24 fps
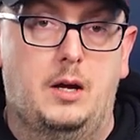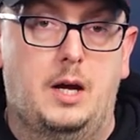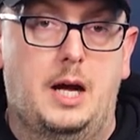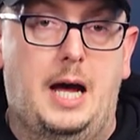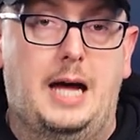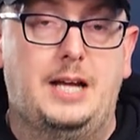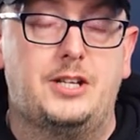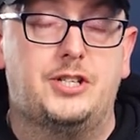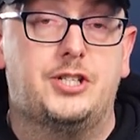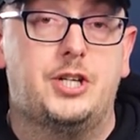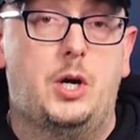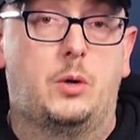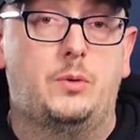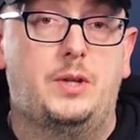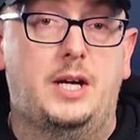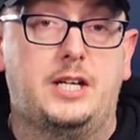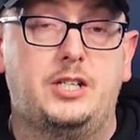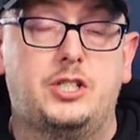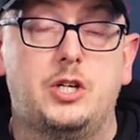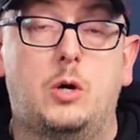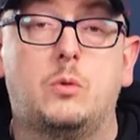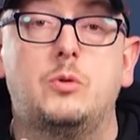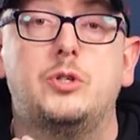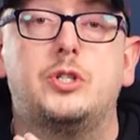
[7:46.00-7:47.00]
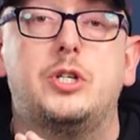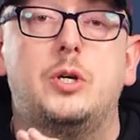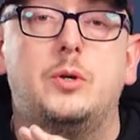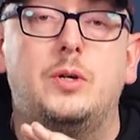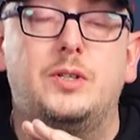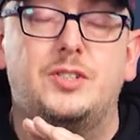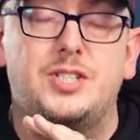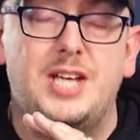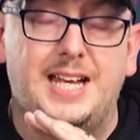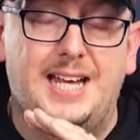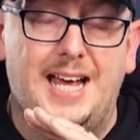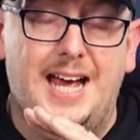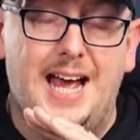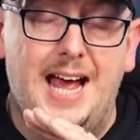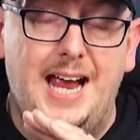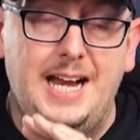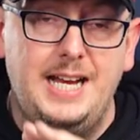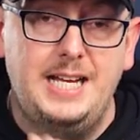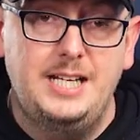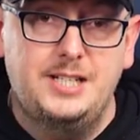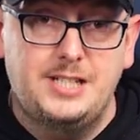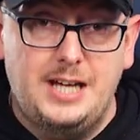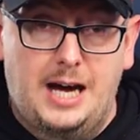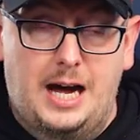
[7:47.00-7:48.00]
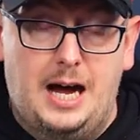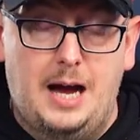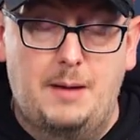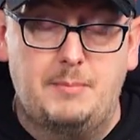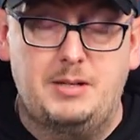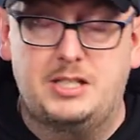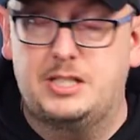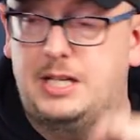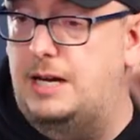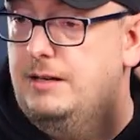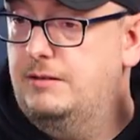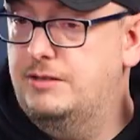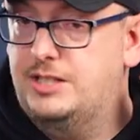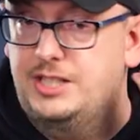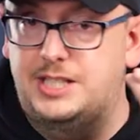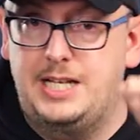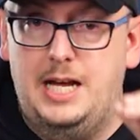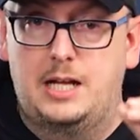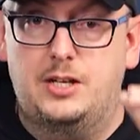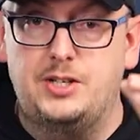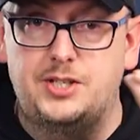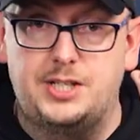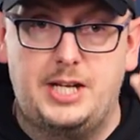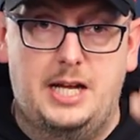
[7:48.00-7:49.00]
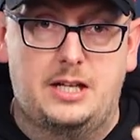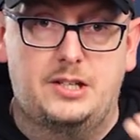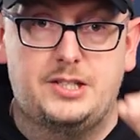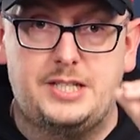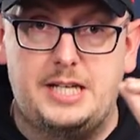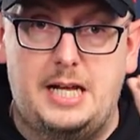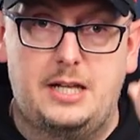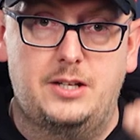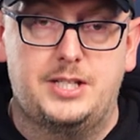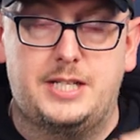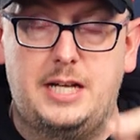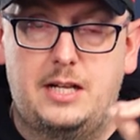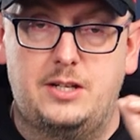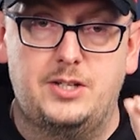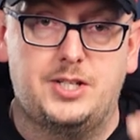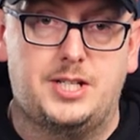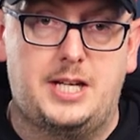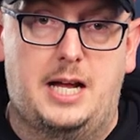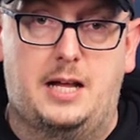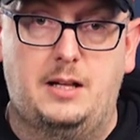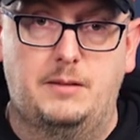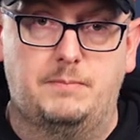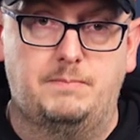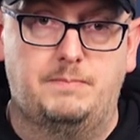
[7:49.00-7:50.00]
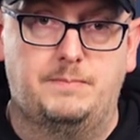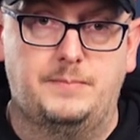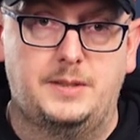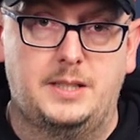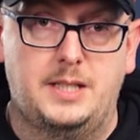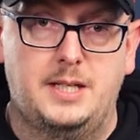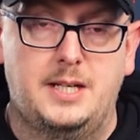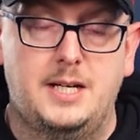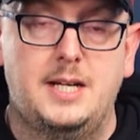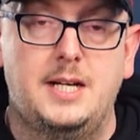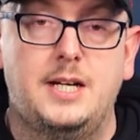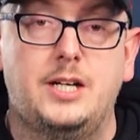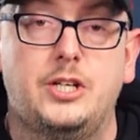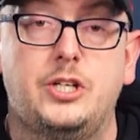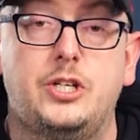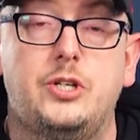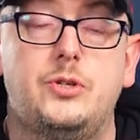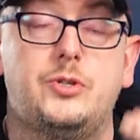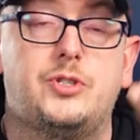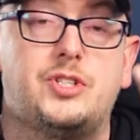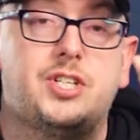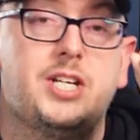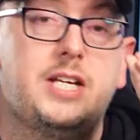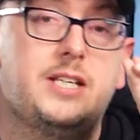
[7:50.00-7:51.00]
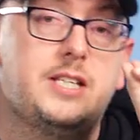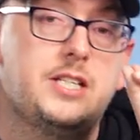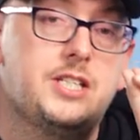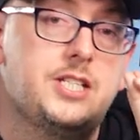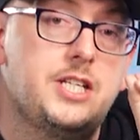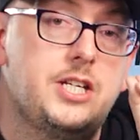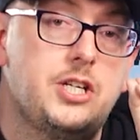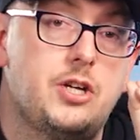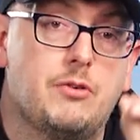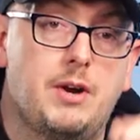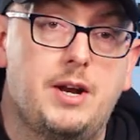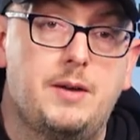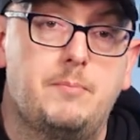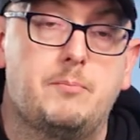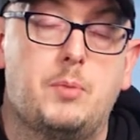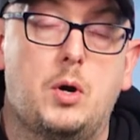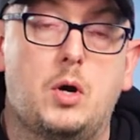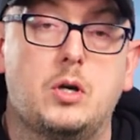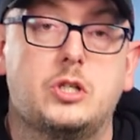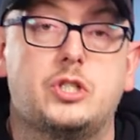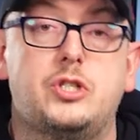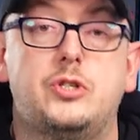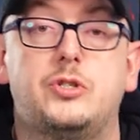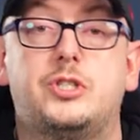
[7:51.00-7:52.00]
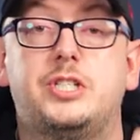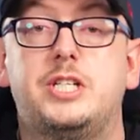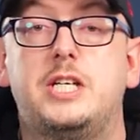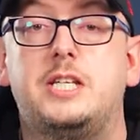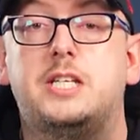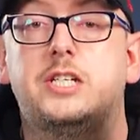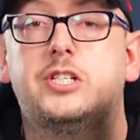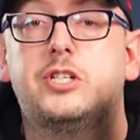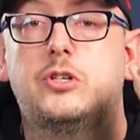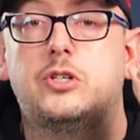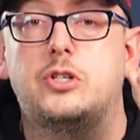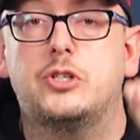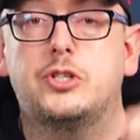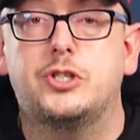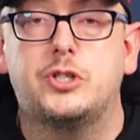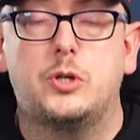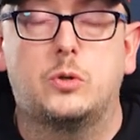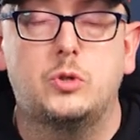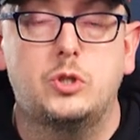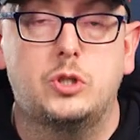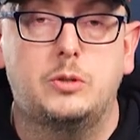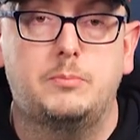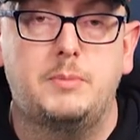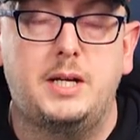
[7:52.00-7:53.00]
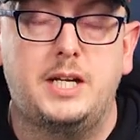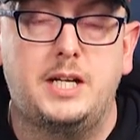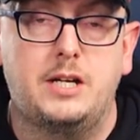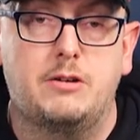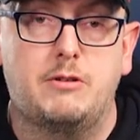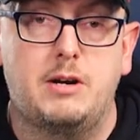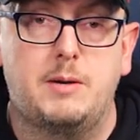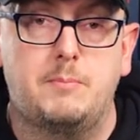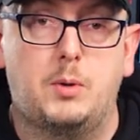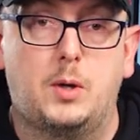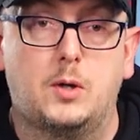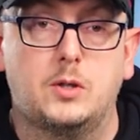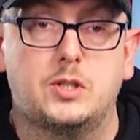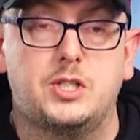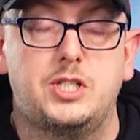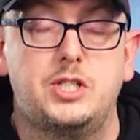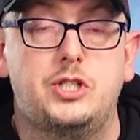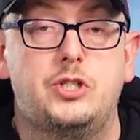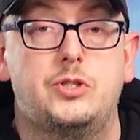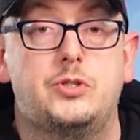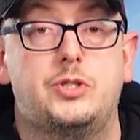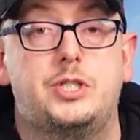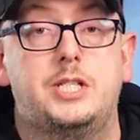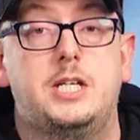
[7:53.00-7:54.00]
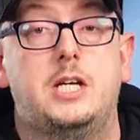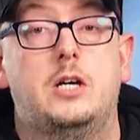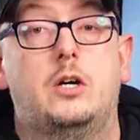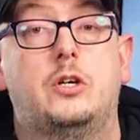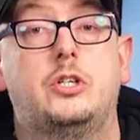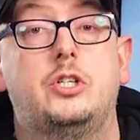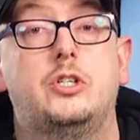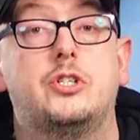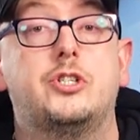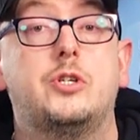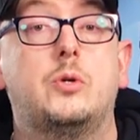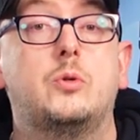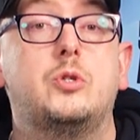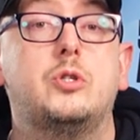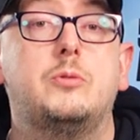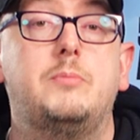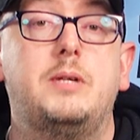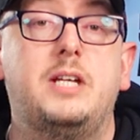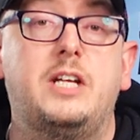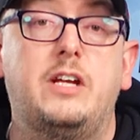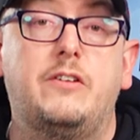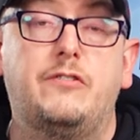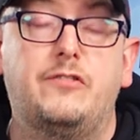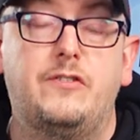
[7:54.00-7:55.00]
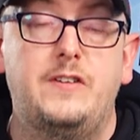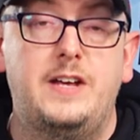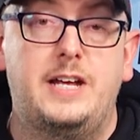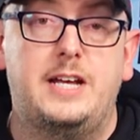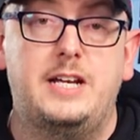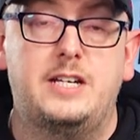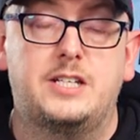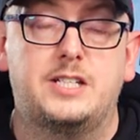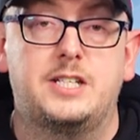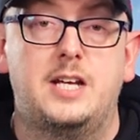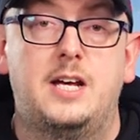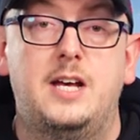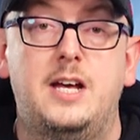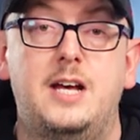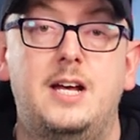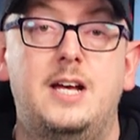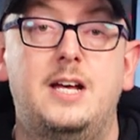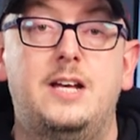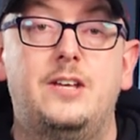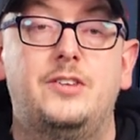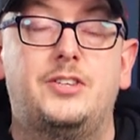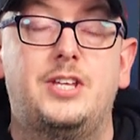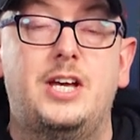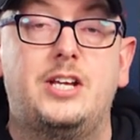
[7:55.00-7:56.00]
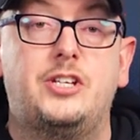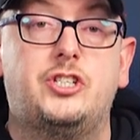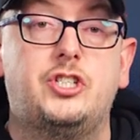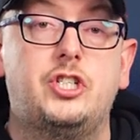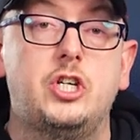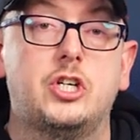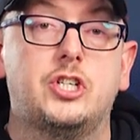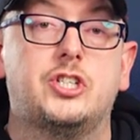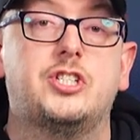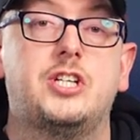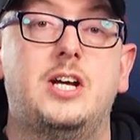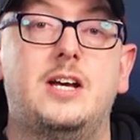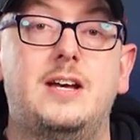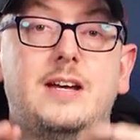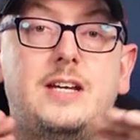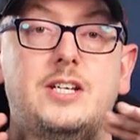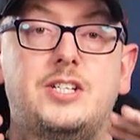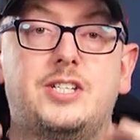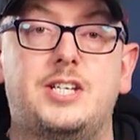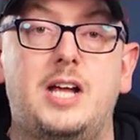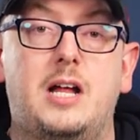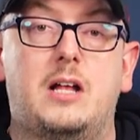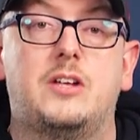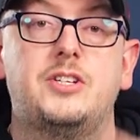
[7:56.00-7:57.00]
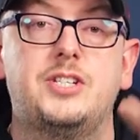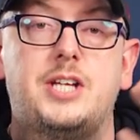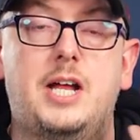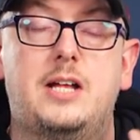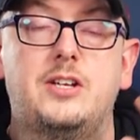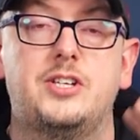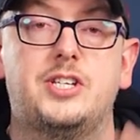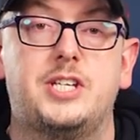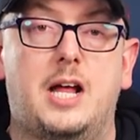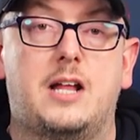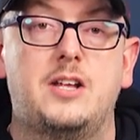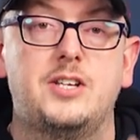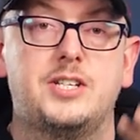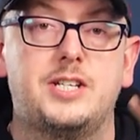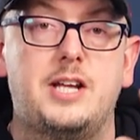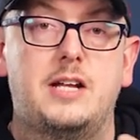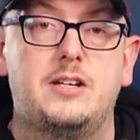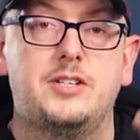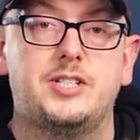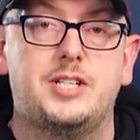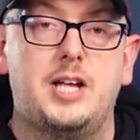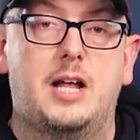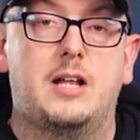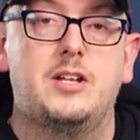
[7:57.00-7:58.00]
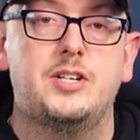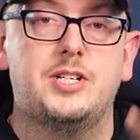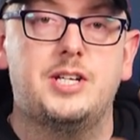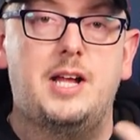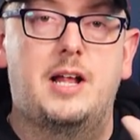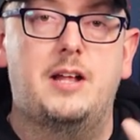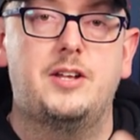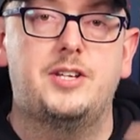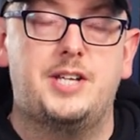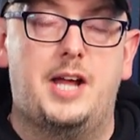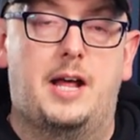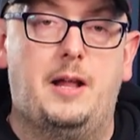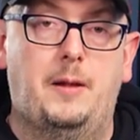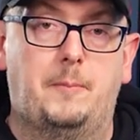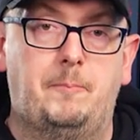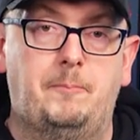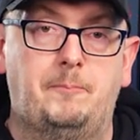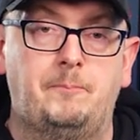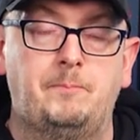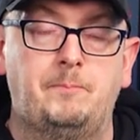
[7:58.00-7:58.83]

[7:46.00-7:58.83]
And so they don't take any time. It's like sell, sell, sell, sell, sell. You see this in your inbox. You see this on your social media inboxes. You see it on your social media feeds. They're just sell, sell, sell, sell, sell, sell, sell.